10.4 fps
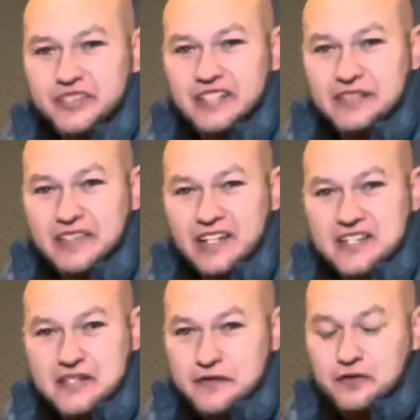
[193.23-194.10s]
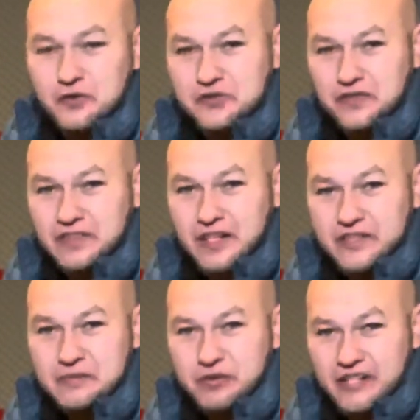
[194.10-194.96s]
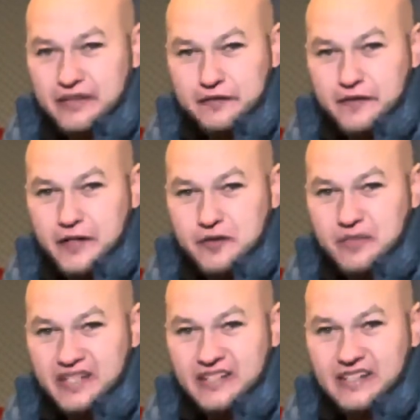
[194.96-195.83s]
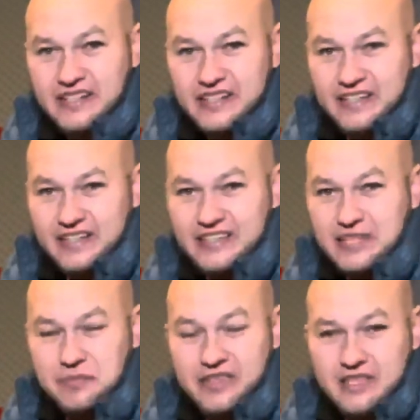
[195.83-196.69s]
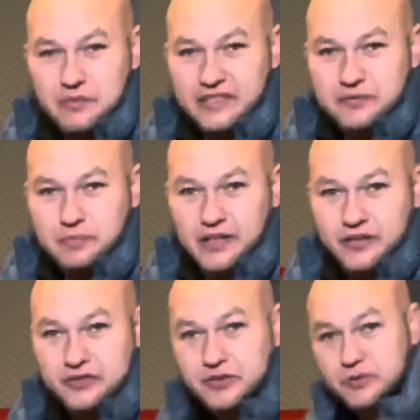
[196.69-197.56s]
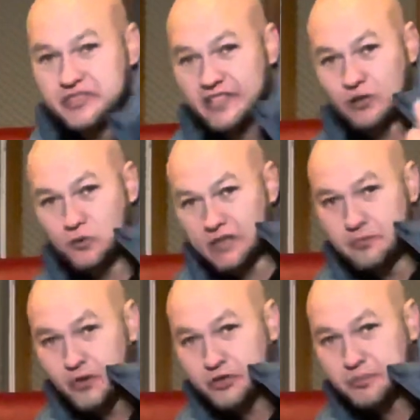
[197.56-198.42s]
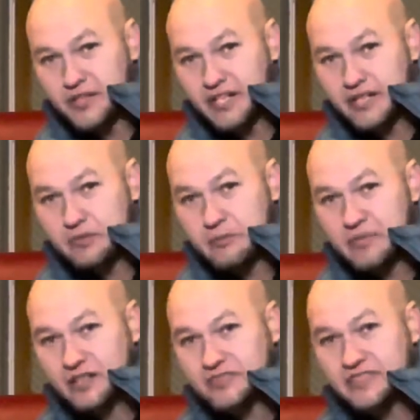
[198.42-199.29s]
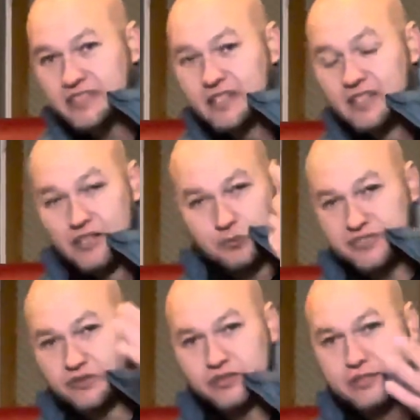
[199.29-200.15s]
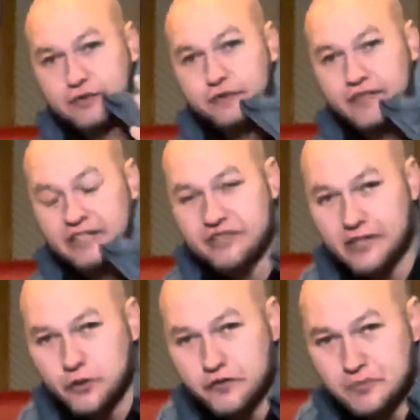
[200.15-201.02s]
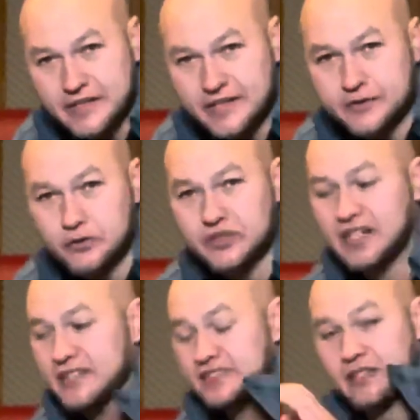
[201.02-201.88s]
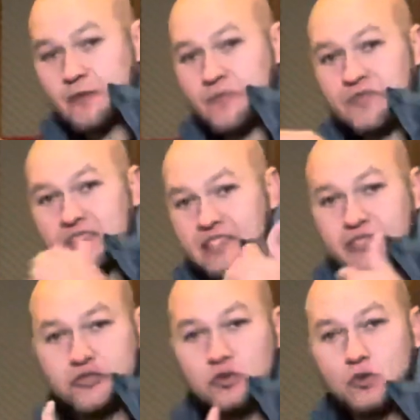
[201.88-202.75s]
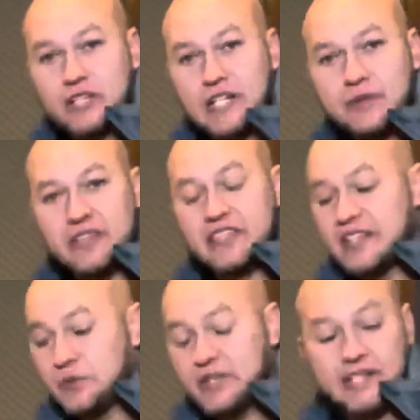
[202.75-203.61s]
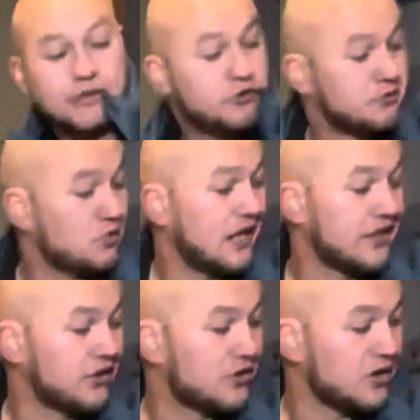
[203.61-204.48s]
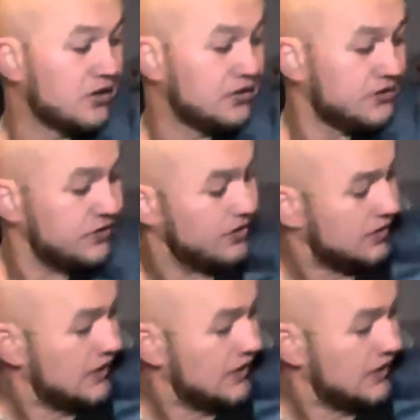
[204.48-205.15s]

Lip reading: I've actually thought of only putting the foam in and keeping them exposed. You'll see the one box behind me mounted. We still need to finish that off and make it look nice. These two will go in there. We need to spray the grills.